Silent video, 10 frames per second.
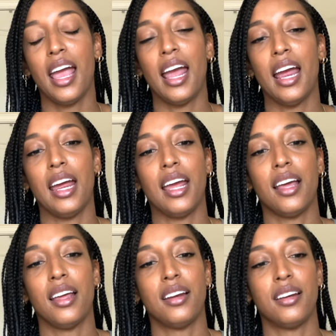
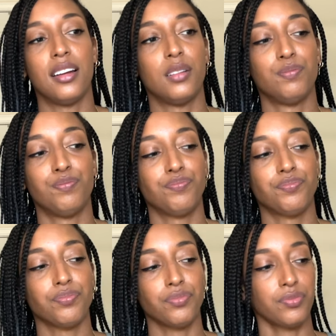And,
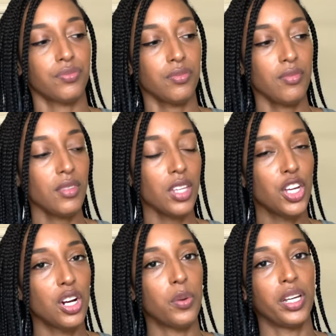
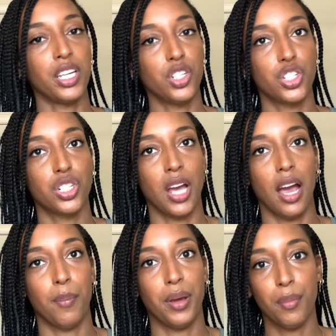you know, with each
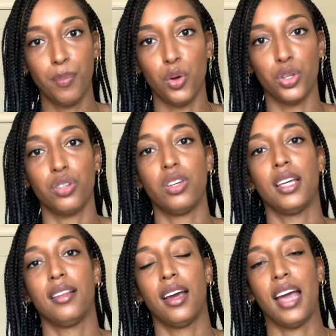pimple, you
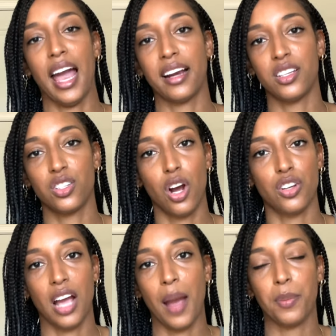get like acne scars
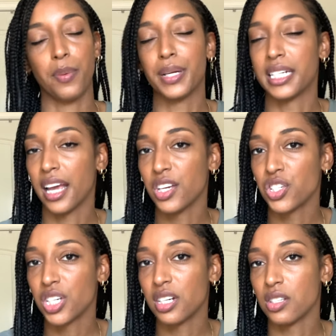or
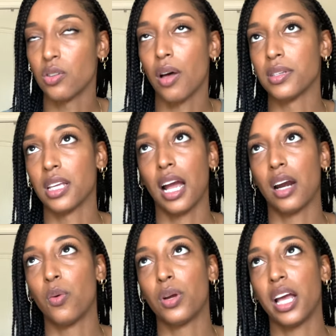hyperpigmentation. And so I was like, I
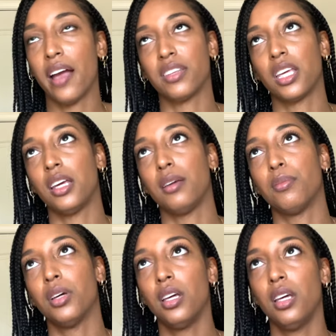don't want to have to keep
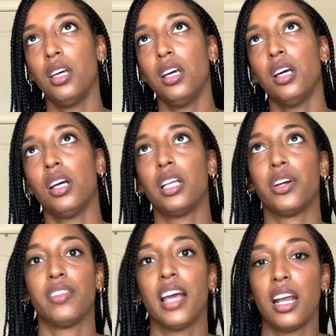
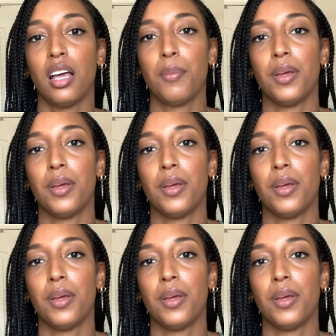clearing that up.